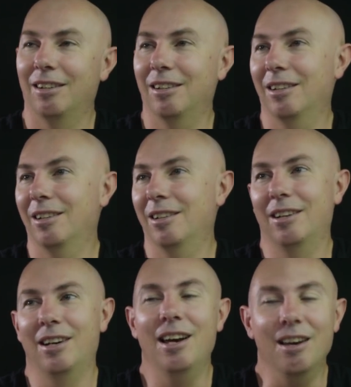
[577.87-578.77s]

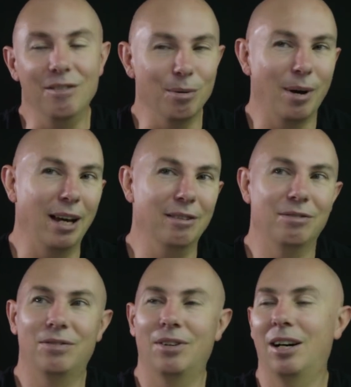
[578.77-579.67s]
a heavyweight
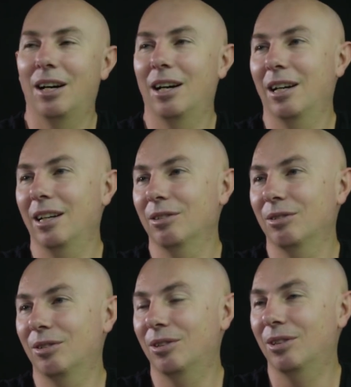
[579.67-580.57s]
fight,
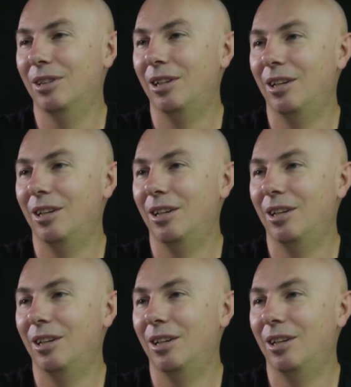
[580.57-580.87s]
or,